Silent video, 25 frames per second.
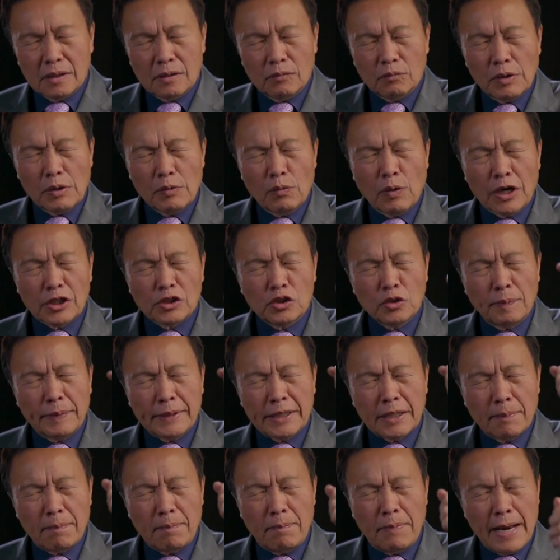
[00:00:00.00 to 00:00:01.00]
We want to be
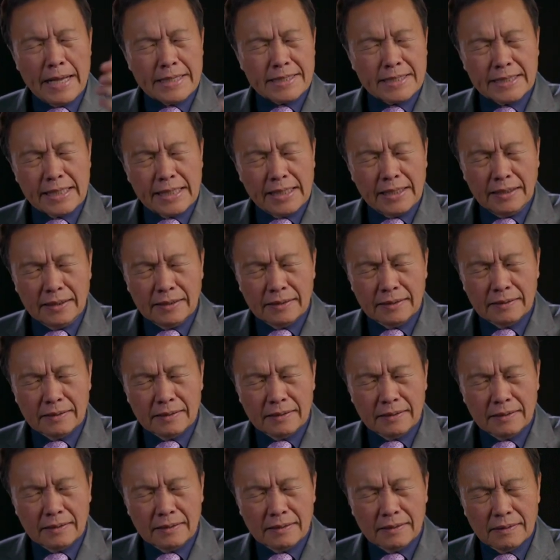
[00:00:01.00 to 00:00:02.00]
the blessing
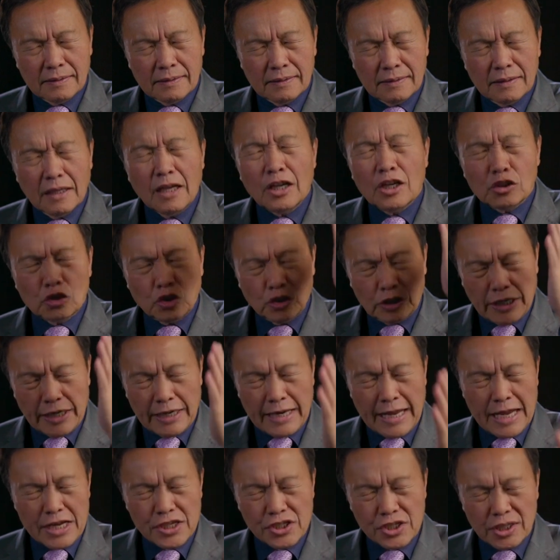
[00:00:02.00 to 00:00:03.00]
to the
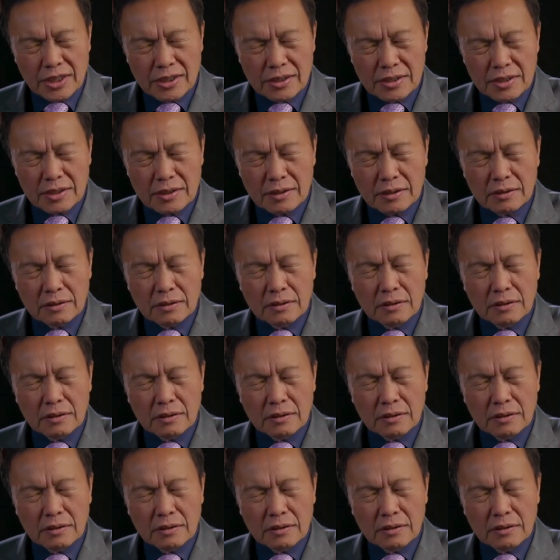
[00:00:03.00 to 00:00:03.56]
nations.